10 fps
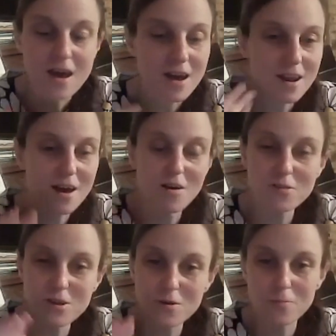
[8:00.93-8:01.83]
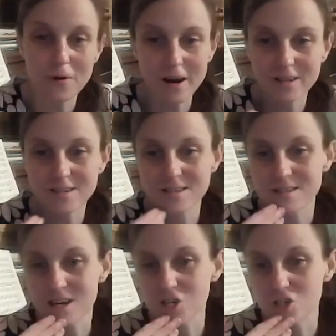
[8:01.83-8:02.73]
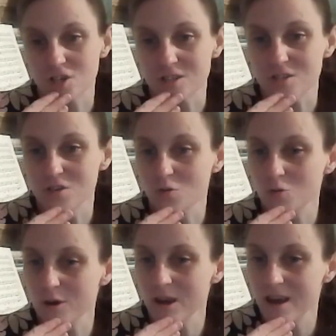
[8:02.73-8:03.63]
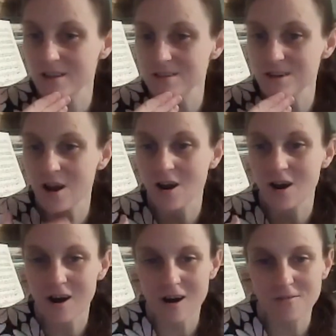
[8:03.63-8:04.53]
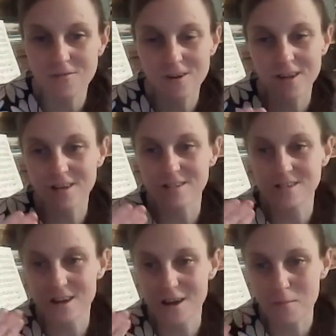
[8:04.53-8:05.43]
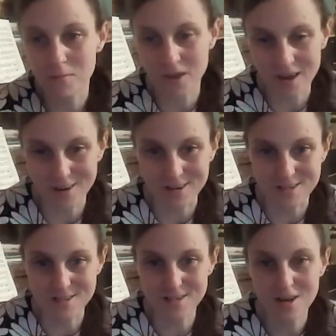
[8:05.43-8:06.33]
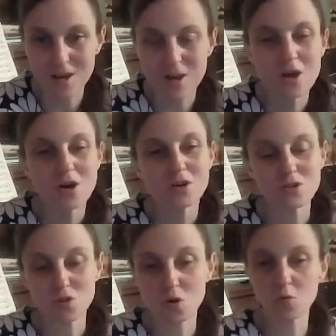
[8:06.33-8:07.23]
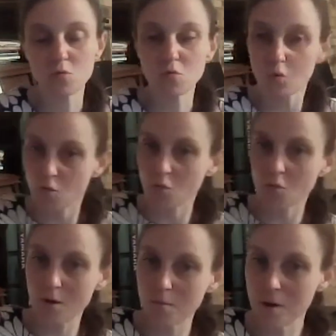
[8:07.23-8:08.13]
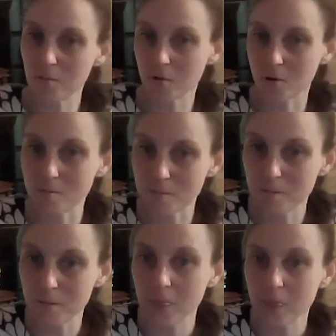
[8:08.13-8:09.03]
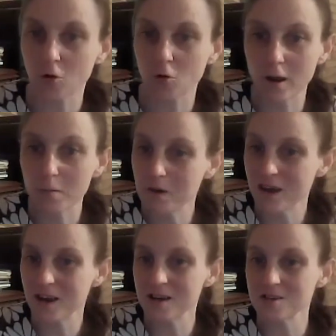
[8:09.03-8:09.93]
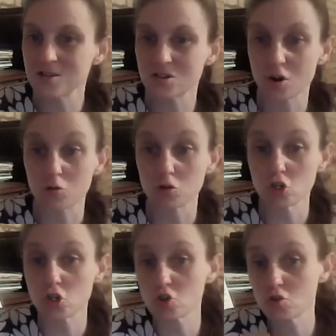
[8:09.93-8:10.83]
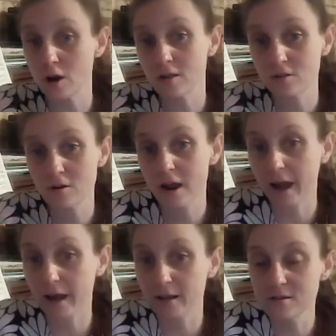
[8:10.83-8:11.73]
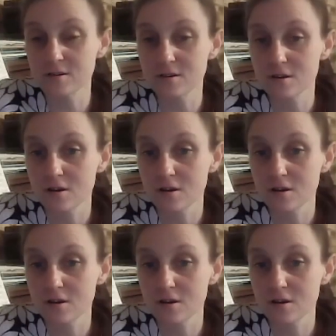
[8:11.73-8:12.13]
And healthier practice sessions create confident pianists. So remember, great pianists don't just train their hands,